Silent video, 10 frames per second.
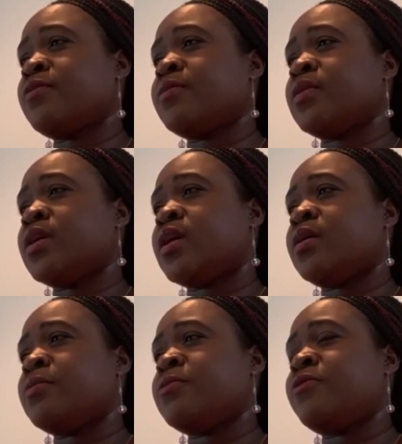
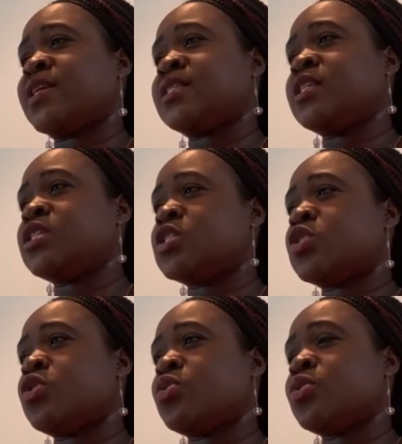um, facilities
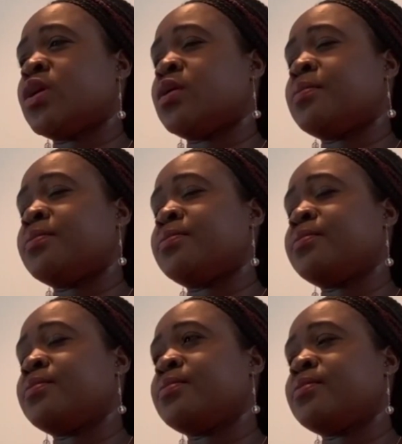or
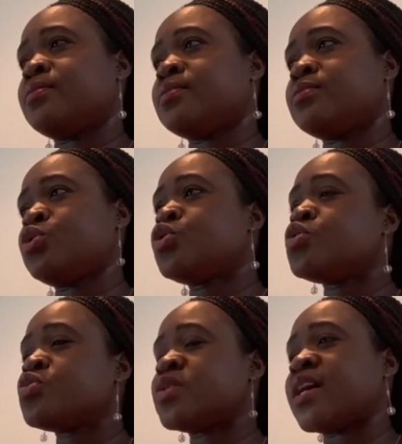um,
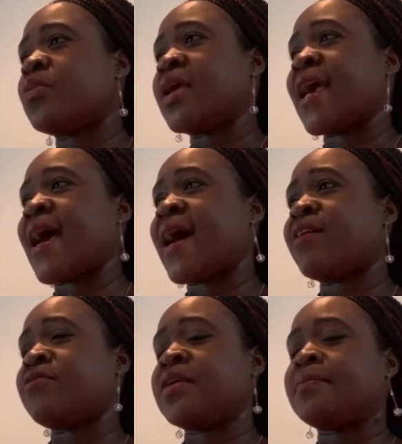tools that we have
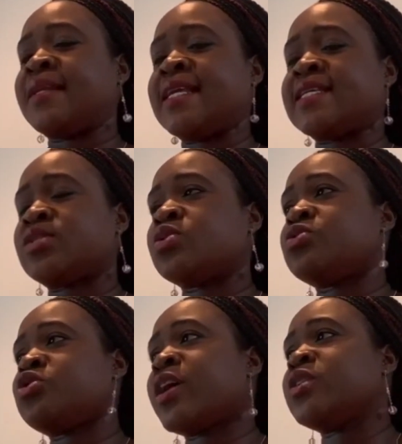in place. So
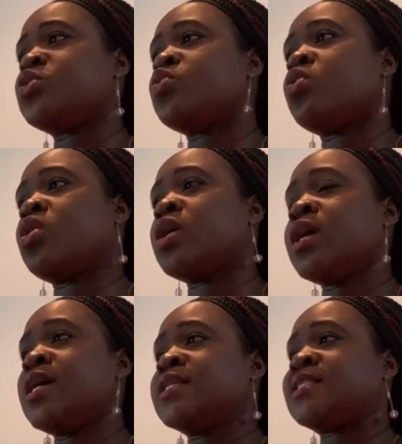try to work
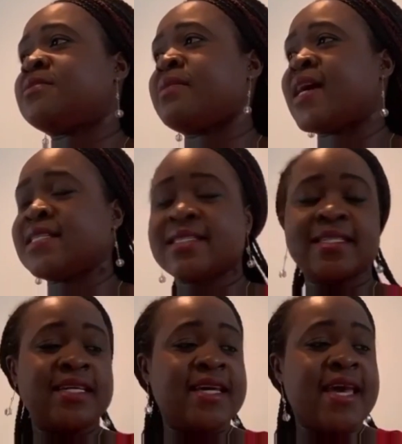smart
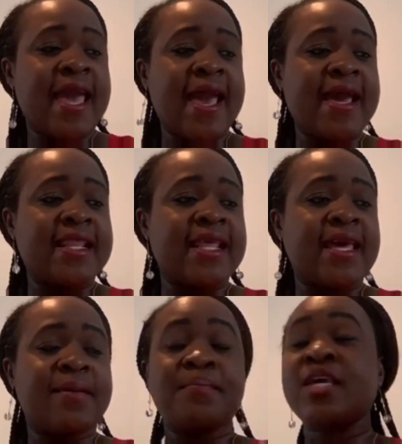and
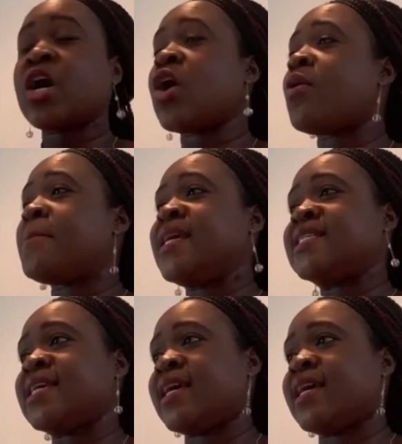then be committed.